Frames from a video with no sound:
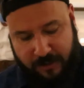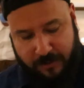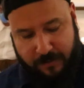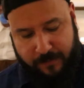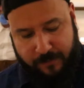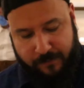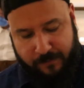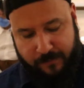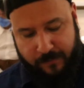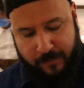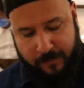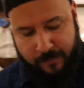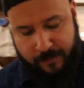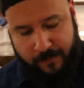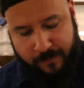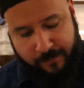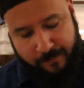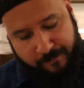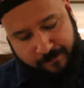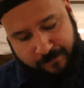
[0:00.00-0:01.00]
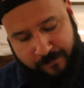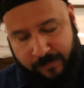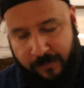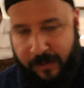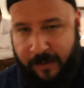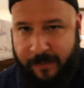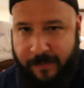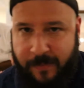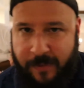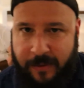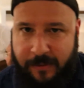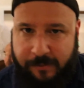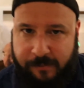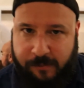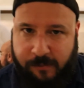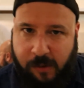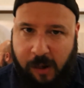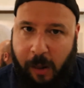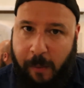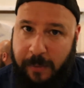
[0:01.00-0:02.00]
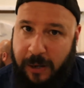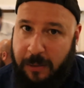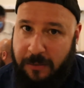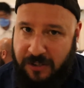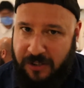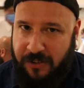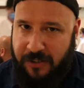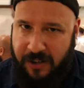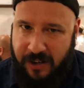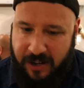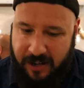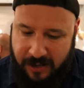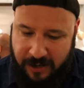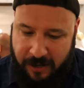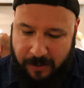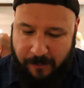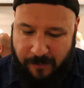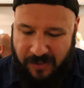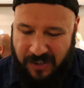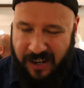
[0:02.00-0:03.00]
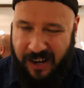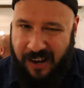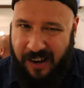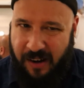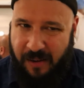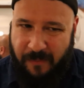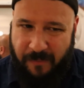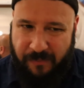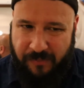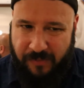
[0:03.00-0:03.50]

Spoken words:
I mean, I'm still gonna eat it. Yeah,